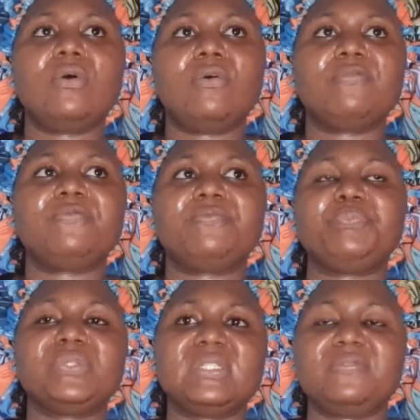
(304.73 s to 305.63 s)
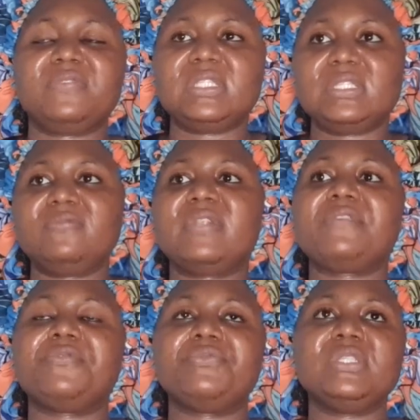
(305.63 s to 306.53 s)
of preservative.
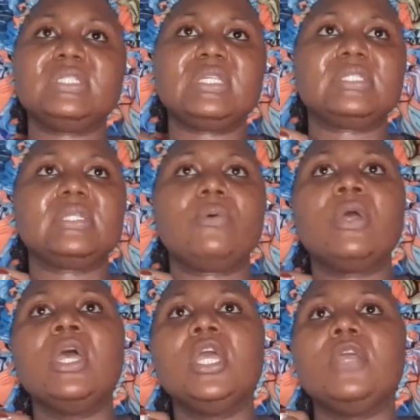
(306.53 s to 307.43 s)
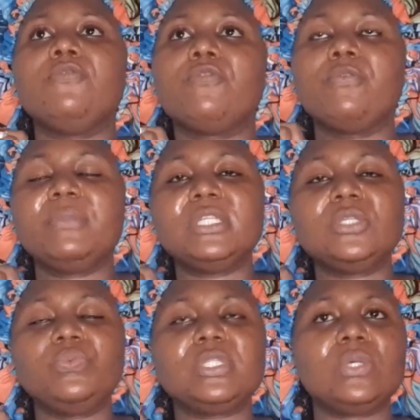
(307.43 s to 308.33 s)
Like for instance, now if you're
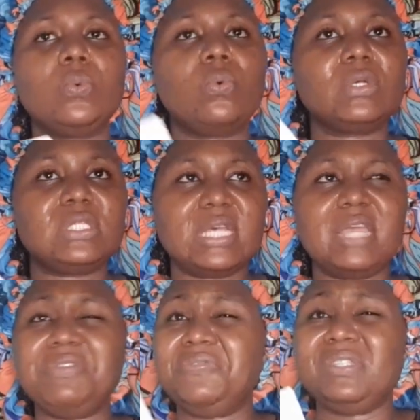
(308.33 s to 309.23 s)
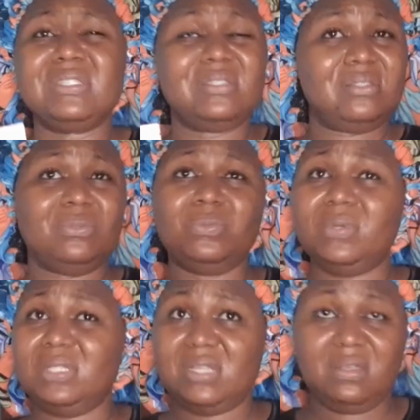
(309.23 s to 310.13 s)
formulating with a water, even if it's distilled
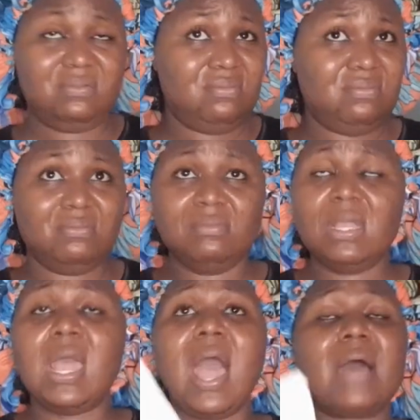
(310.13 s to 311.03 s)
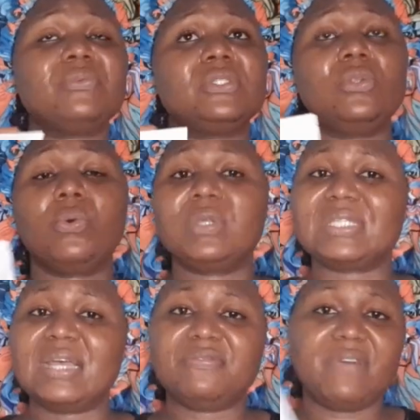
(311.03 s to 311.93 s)
water, I will still always
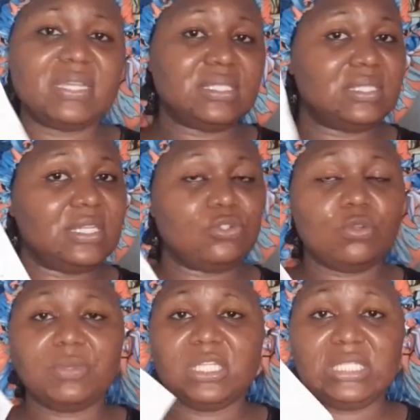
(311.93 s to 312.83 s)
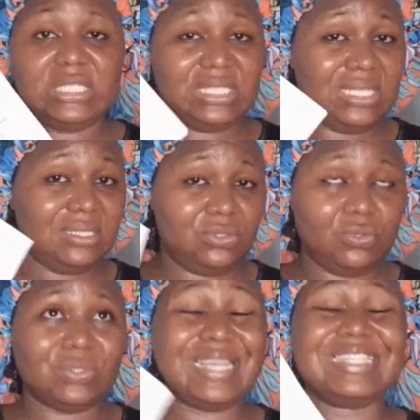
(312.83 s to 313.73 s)
advise the disodium EDTA
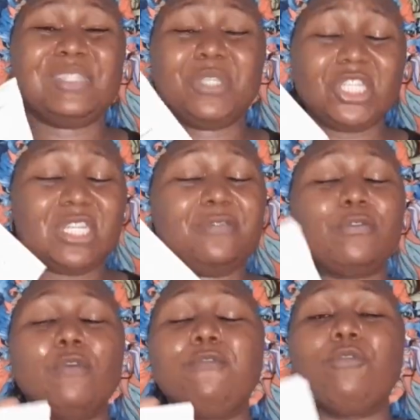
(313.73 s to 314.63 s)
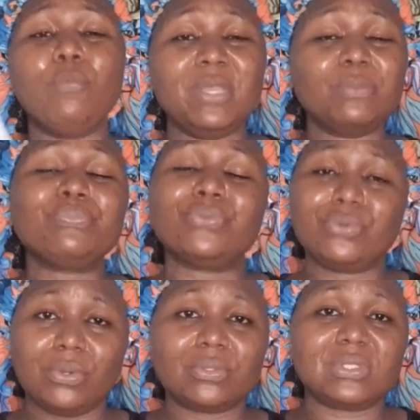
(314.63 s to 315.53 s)
salt, especially for foaming
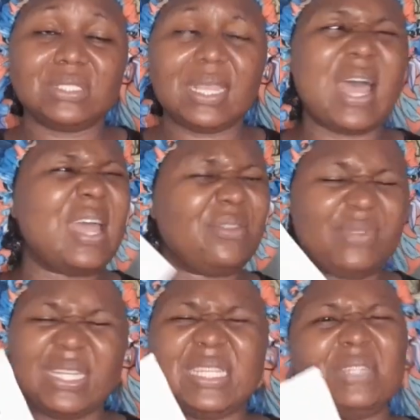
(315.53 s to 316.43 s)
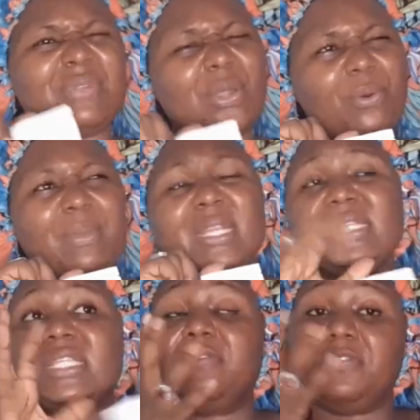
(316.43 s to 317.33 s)
products. Yeah, I really recommend
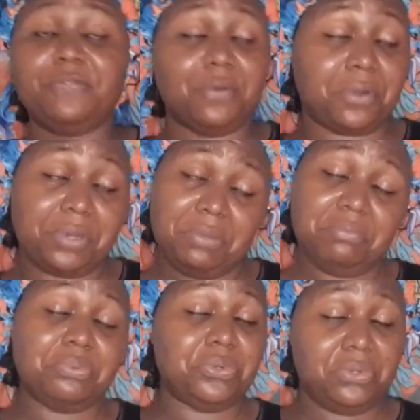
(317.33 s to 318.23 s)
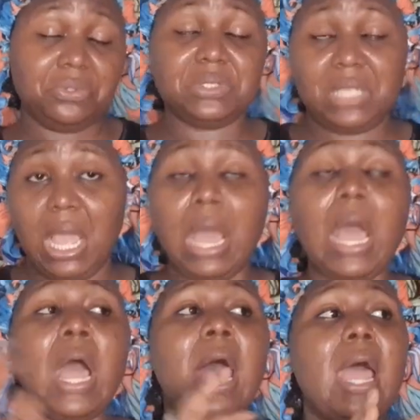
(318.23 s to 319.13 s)
it. Even for cream products, yeah,
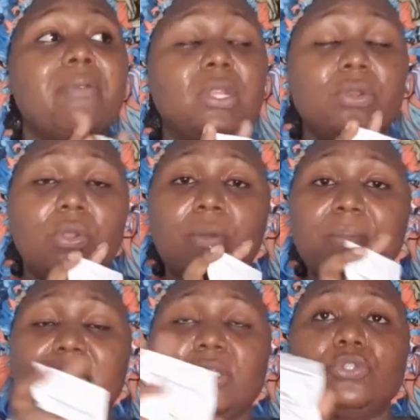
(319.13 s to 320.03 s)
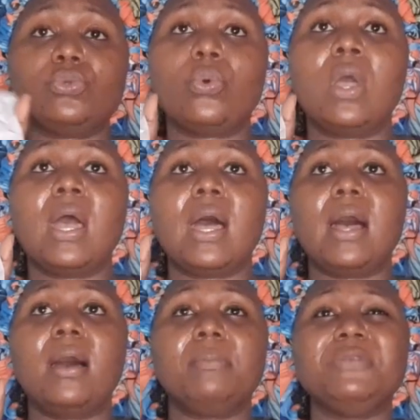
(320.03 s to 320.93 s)
I really recommend it. So
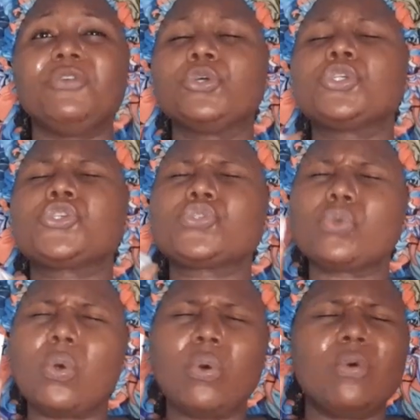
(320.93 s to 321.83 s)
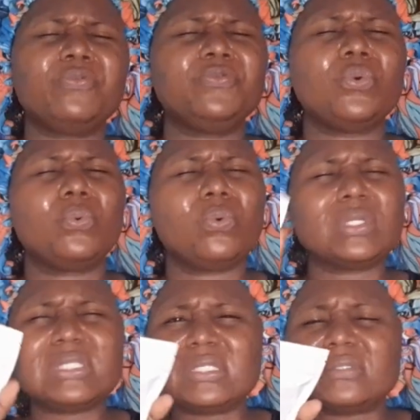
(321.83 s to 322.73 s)
if you're not sure of your
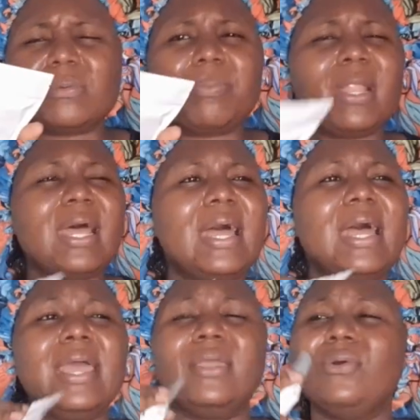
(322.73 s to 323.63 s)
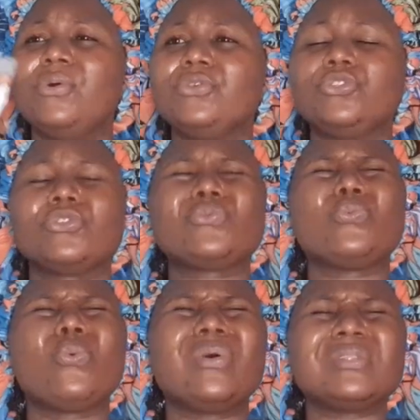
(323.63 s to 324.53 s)
water supply, or you just
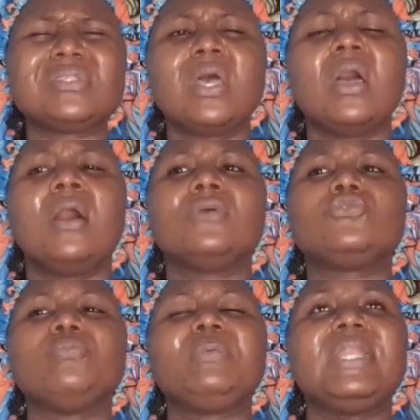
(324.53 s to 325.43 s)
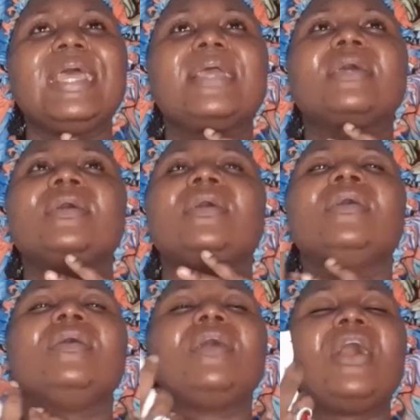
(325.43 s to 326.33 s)
want to be like
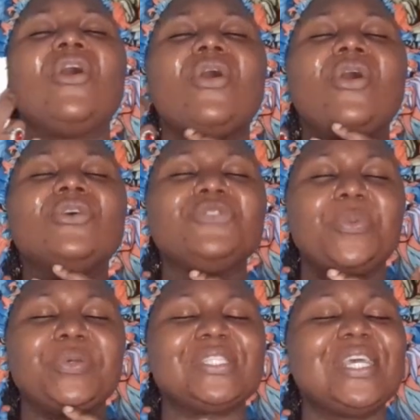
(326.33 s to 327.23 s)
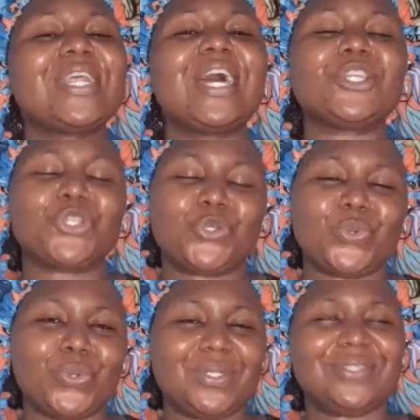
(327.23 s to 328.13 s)
100%
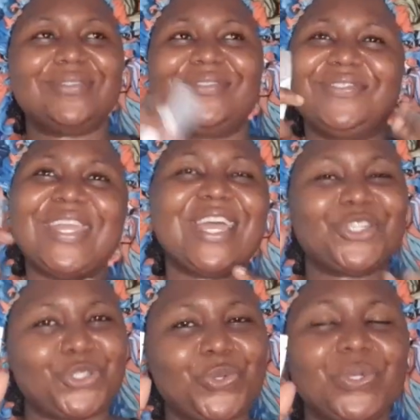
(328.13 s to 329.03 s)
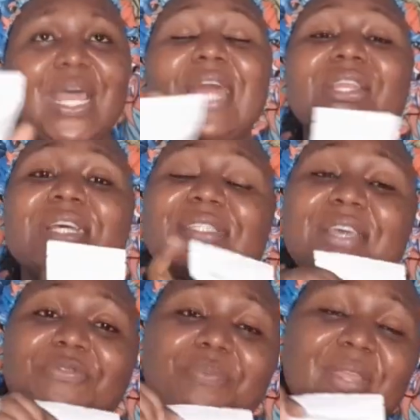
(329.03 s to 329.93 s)
assured, reassured, and
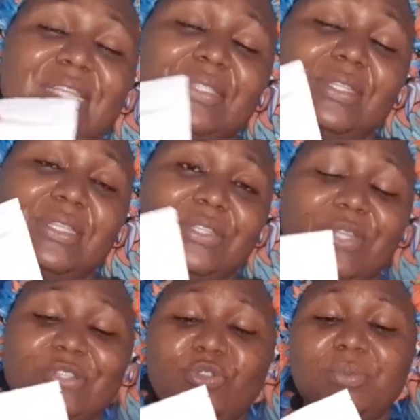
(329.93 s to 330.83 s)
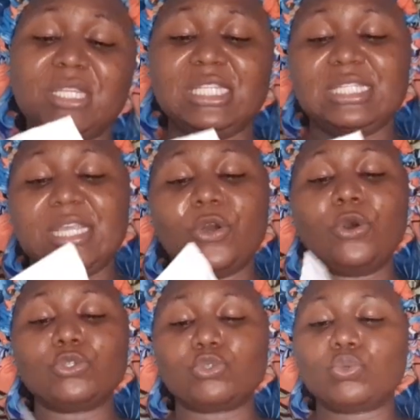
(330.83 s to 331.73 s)
aside from that, the sodium EDTA
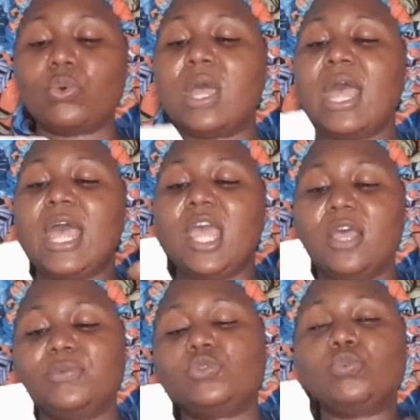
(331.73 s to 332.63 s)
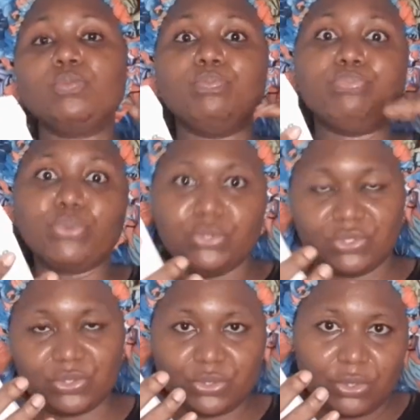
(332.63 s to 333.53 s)
also helps to
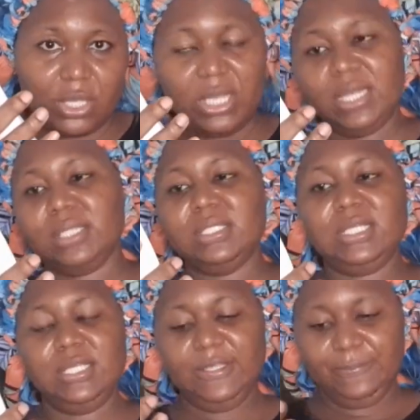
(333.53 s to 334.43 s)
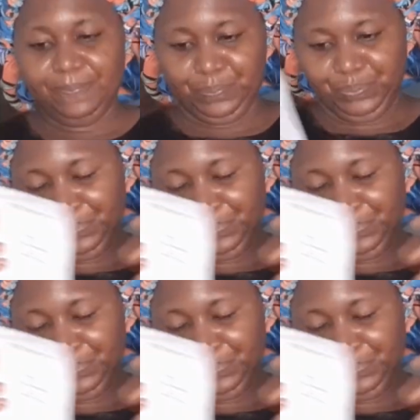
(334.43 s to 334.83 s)
boost the